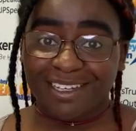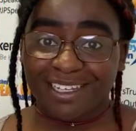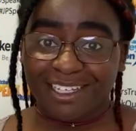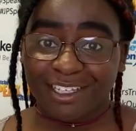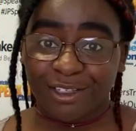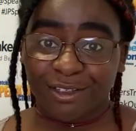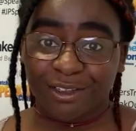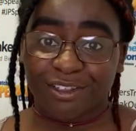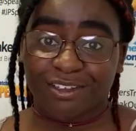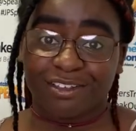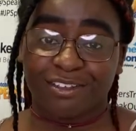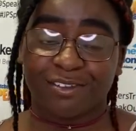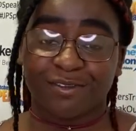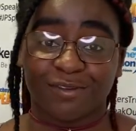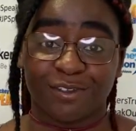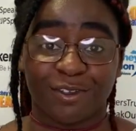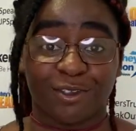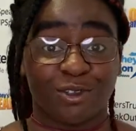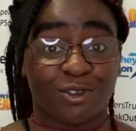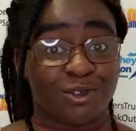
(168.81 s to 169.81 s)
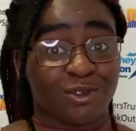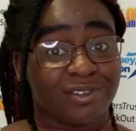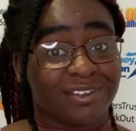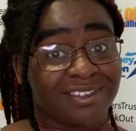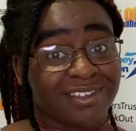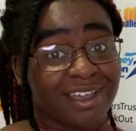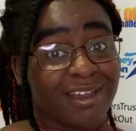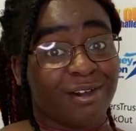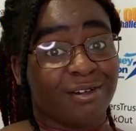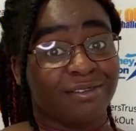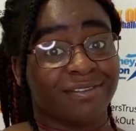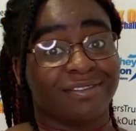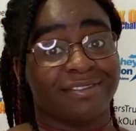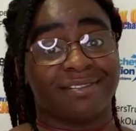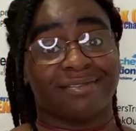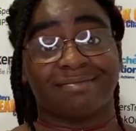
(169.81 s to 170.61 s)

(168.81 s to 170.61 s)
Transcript: you can confuse yourself